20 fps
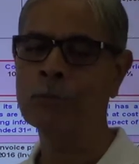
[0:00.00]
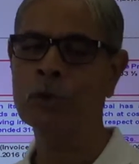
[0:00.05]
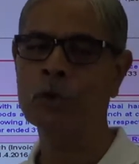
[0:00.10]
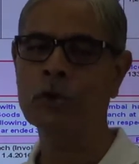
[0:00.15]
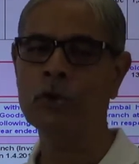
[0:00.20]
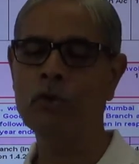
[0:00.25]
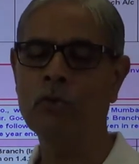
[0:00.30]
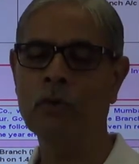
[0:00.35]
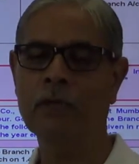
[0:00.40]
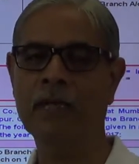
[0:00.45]

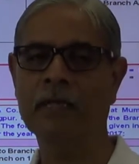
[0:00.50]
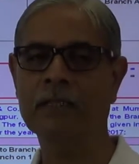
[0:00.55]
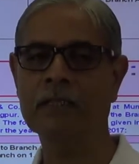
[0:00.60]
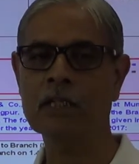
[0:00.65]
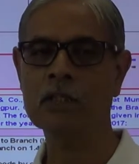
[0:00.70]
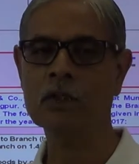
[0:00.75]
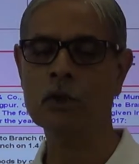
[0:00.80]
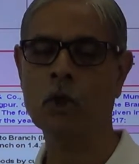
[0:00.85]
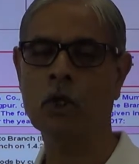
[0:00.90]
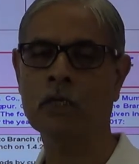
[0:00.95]
you will get the
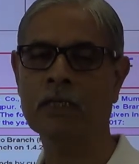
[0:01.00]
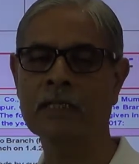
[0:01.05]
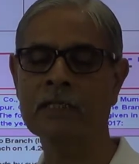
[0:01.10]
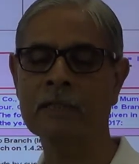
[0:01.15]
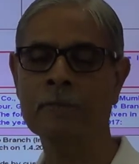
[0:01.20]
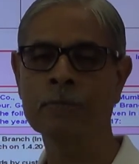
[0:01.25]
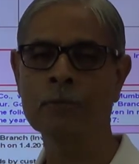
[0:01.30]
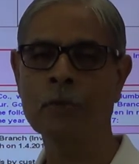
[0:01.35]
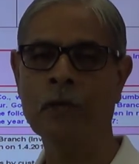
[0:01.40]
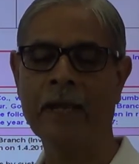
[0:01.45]
shortage.
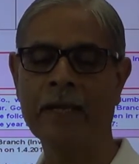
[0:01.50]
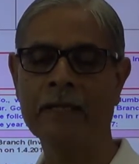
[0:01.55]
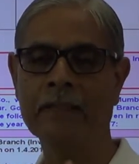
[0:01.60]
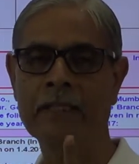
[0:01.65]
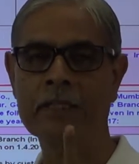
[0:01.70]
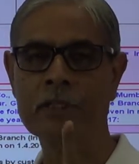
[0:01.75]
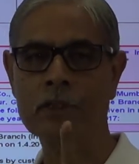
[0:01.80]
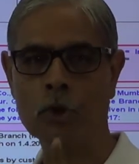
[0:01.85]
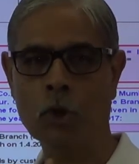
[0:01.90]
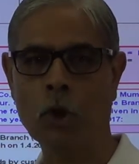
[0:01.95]
And
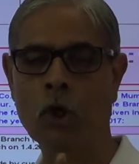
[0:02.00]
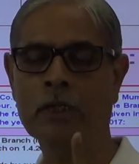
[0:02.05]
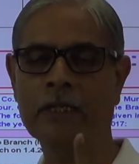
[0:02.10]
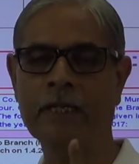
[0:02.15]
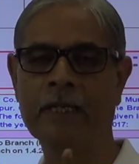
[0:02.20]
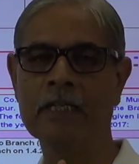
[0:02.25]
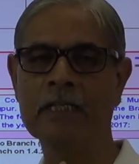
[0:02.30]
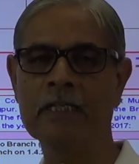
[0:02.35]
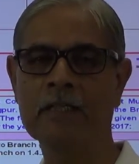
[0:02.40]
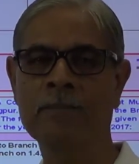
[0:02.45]
this
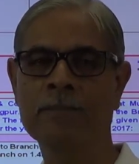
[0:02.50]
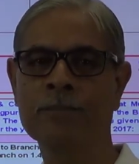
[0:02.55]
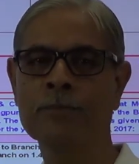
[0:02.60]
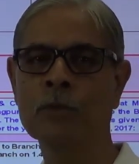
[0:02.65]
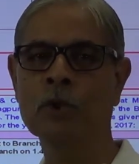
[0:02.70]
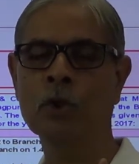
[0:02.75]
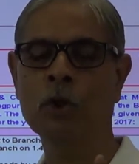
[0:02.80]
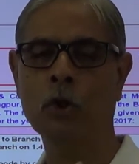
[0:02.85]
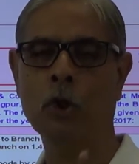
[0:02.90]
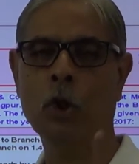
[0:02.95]
shortage,
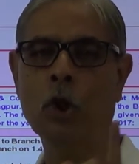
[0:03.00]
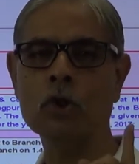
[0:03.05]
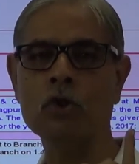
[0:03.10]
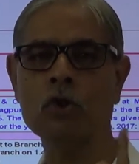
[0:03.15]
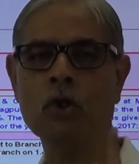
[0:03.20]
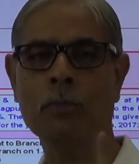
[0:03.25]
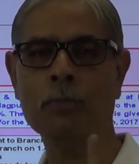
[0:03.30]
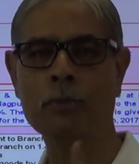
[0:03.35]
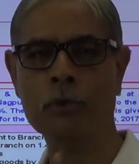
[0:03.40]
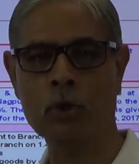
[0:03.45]
loss
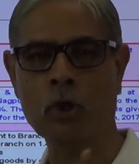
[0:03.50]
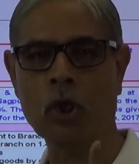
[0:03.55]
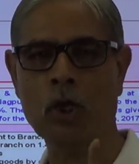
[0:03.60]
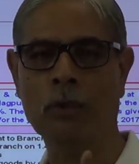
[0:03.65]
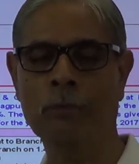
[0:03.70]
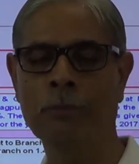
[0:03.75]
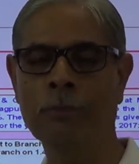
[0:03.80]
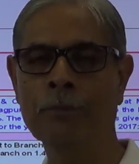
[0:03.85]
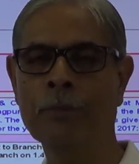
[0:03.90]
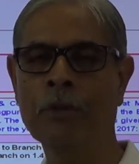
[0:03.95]
of
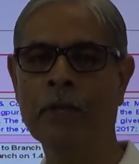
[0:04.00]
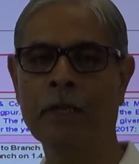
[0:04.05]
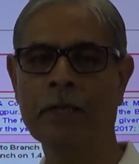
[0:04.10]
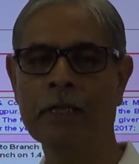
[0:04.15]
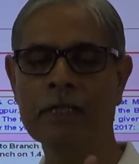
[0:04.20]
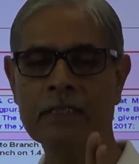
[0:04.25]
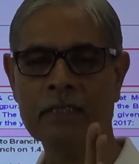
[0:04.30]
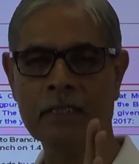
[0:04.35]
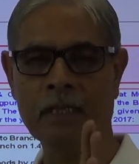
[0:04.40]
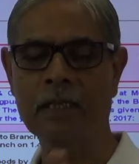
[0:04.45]
stock,
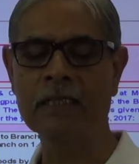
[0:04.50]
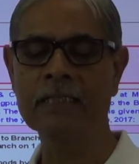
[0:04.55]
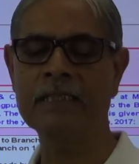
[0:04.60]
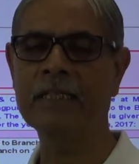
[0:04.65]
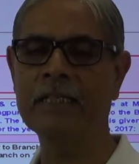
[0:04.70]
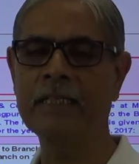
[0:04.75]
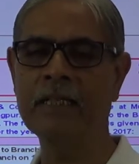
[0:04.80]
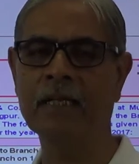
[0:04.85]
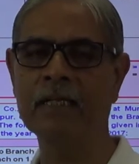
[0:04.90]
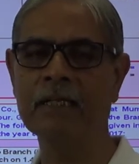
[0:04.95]
is
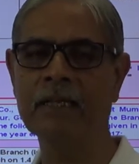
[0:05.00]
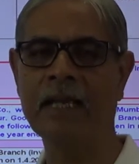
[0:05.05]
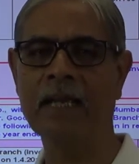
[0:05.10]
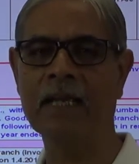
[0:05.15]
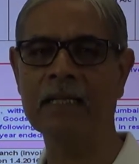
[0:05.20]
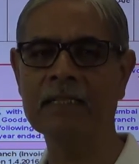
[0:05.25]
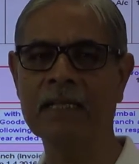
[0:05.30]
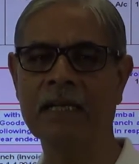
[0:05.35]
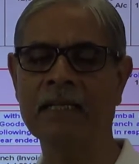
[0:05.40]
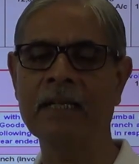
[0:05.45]
considered
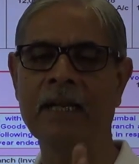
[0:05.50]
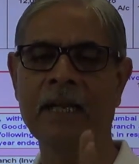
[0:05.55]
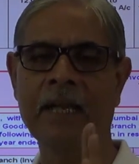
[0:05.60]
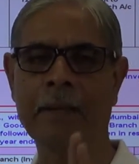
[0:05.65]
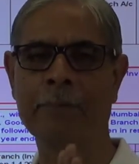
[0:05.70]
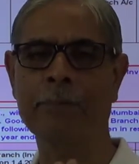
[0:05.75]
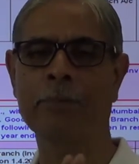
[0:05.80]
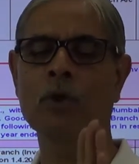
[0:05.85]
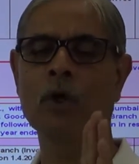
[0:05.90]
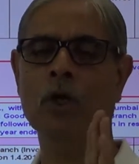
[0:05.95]
as an
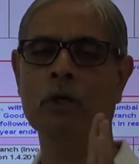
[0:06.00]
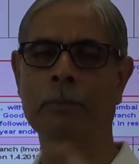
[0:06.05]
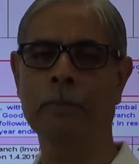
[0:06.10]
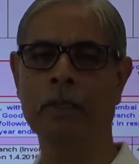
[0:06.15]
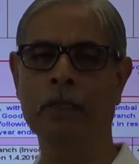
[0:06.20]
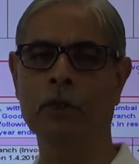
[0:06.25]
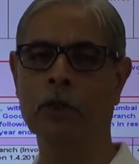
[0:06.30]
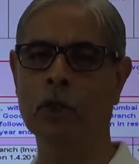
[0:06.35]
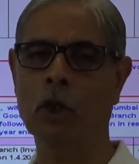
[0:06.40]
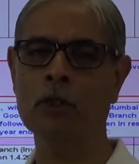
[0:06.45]

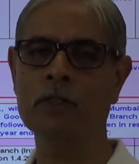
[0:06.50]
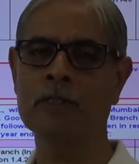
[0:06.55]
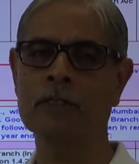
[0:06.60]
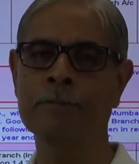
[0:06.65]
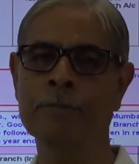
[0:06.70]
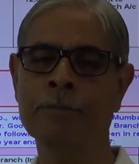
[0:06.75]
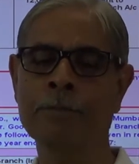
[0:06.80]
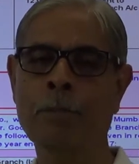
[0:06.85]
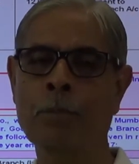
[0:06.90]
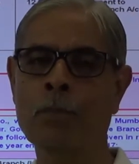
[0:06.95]
abnormal loss.
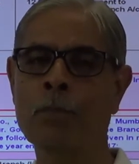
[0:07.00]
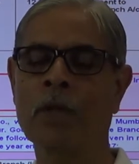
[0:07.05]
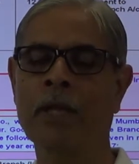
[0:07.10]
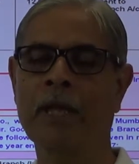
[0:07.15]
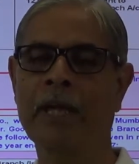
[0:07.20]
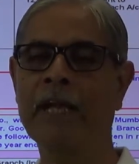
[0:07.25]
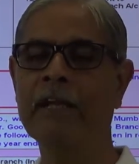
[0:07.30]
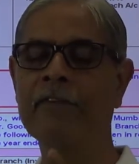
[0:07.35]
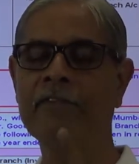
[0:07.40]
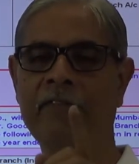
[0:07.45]

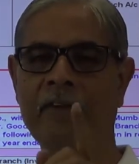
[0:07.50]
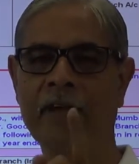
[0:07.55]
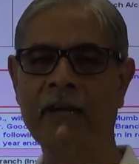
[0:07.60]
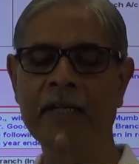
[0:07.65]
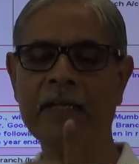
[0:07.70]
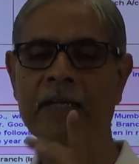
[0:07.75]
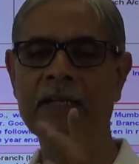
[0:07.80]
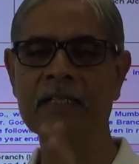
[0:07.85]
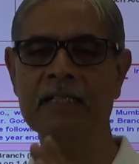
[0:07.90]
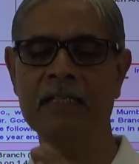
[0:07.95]
And
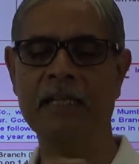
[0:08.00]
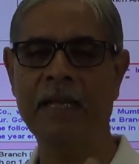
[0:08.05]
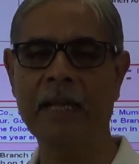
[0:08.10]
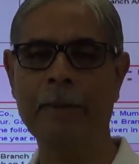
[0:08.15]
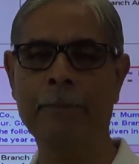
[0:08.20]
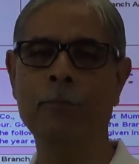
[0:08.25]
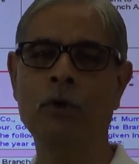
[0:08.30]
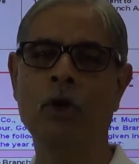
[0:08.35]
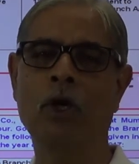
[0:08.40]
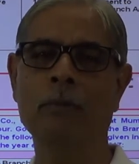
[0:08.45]
when it is an
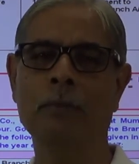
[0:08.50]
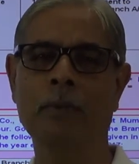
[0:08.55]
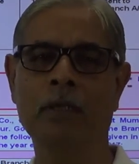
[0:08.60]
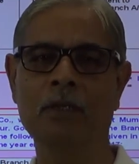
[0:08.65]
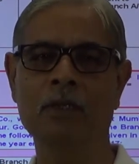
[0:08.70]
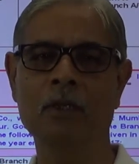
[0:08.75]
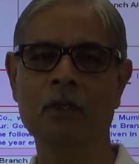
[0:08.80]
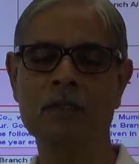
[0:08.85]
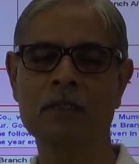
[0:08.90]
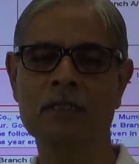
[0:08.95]
abnormal
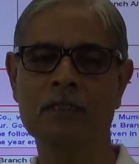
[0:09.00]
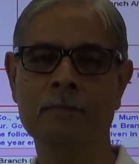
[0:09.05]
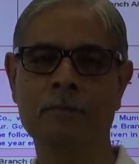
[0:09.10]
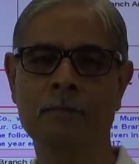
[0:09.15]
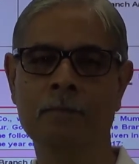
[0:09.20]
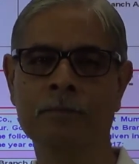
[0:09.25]
loss,